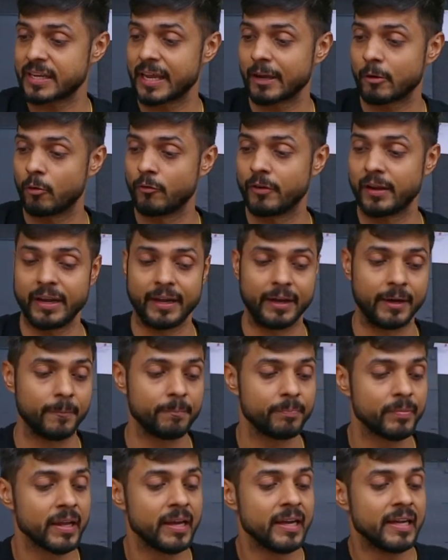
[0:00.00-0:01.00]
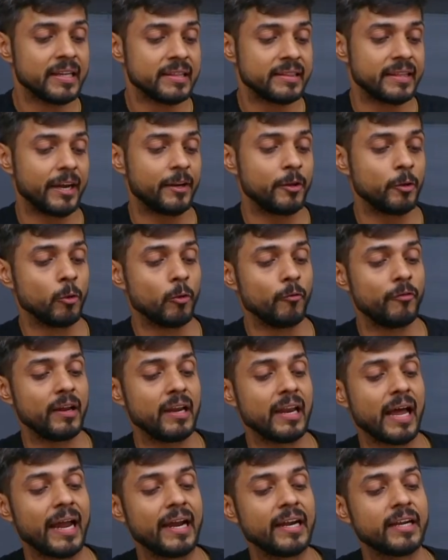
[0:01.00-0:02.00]
like over here, that UV
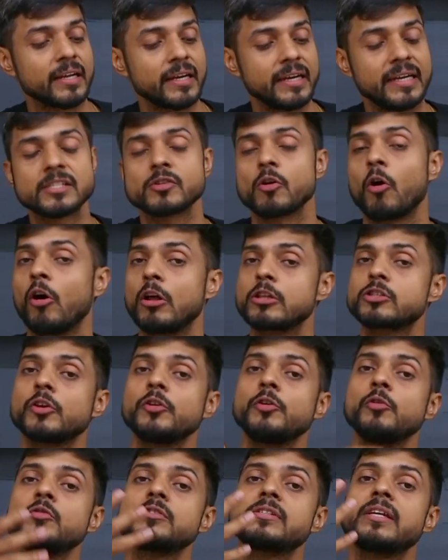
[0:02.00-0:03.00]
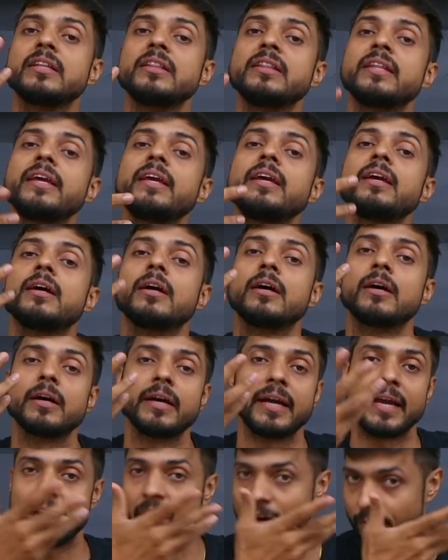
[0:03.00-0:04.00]
light is also used in the
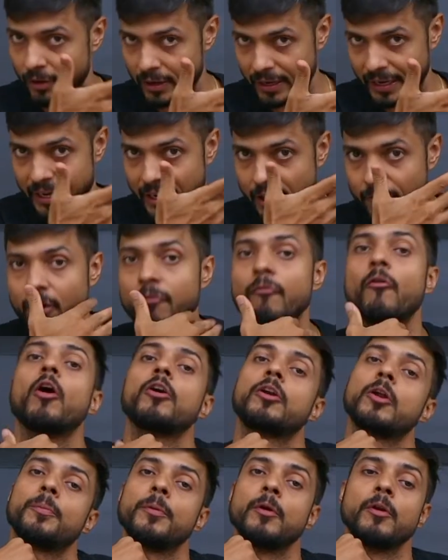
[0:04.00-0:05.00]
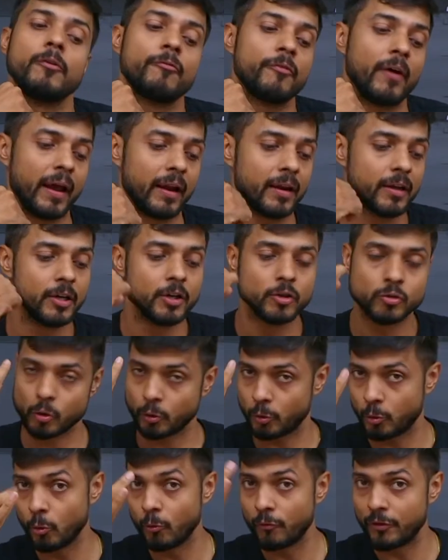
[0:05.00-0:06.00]
in our water purifier. So
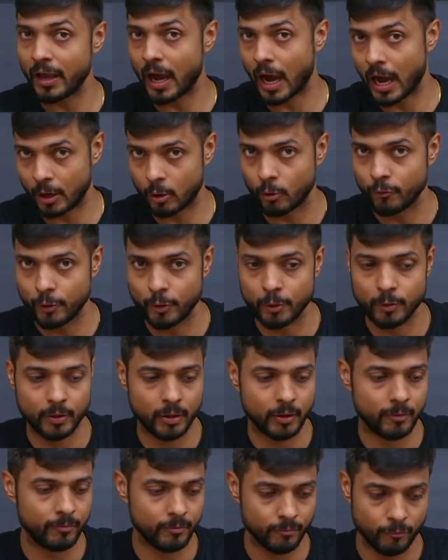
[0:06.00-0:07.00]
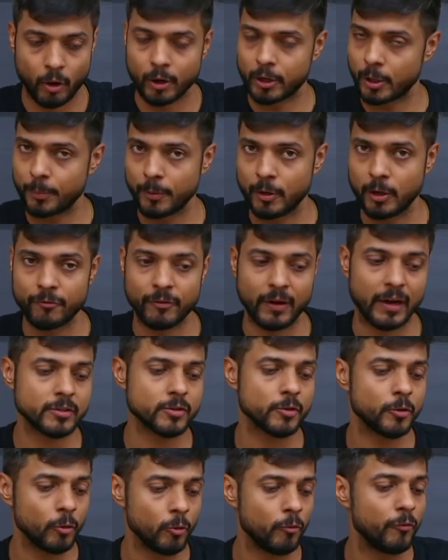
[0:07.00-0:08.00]
UV RO water purifier. So
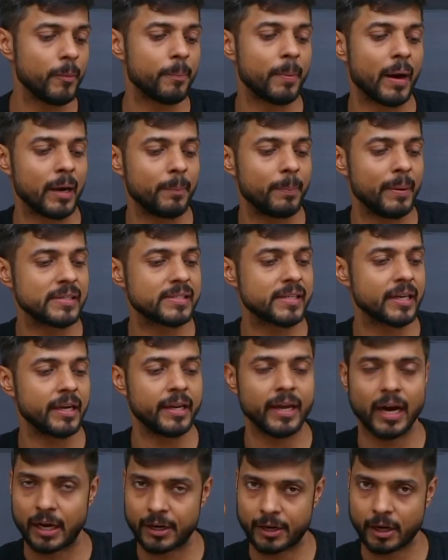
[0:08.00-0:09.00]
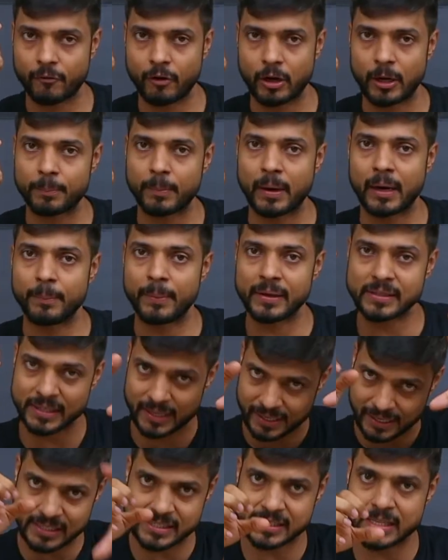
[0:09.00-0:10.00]
UV part basically, ultraviolet part basically
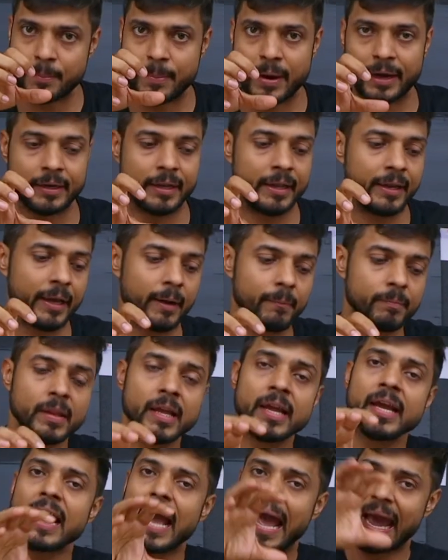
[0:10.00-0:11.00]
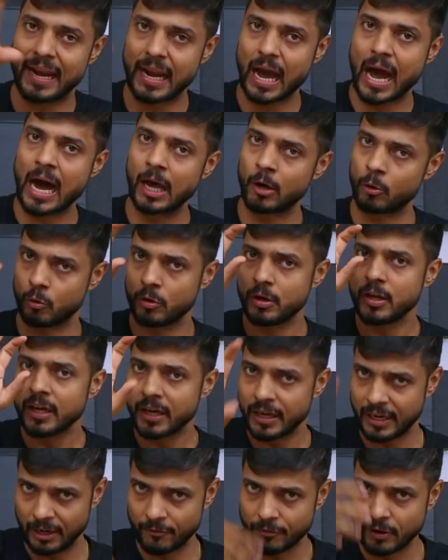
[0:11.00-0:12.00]
kills the bacteria, and RO,
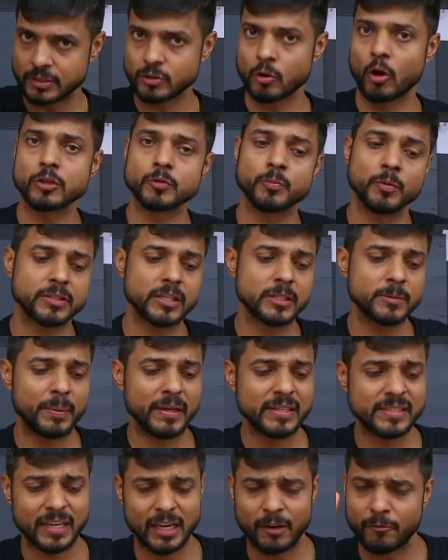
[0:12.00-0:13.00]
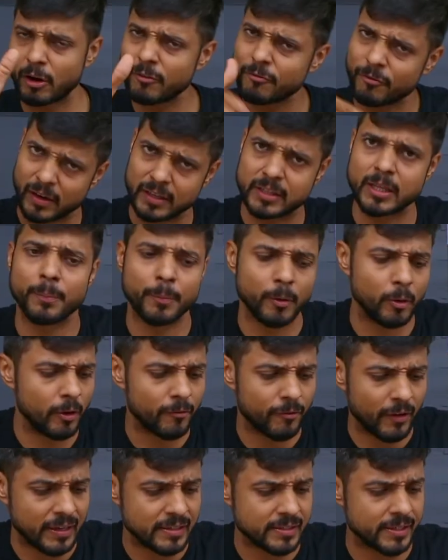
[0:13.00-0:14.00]
reverse osmosis, basically what further
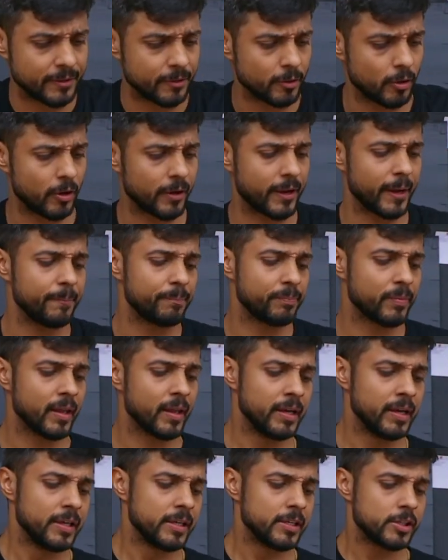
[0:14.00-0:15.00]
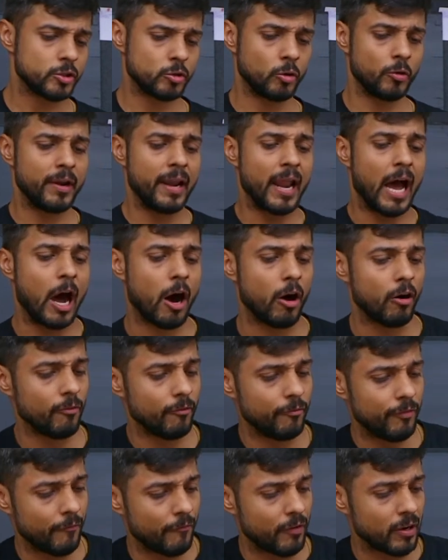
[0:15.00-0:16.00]
purifies it. Okay. So now
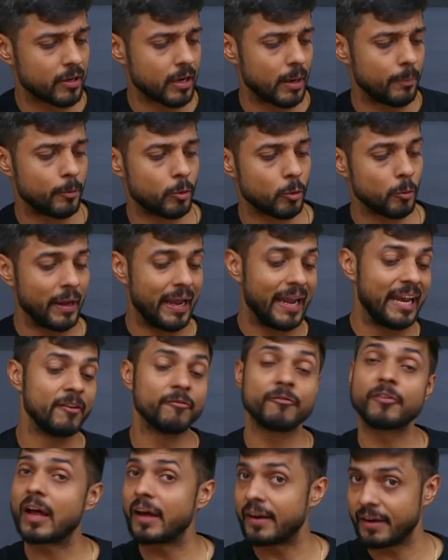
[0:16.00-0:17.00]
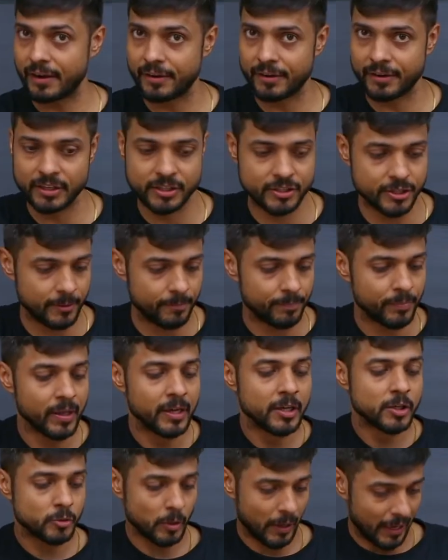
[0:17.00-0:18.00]
we will come to infrared region. So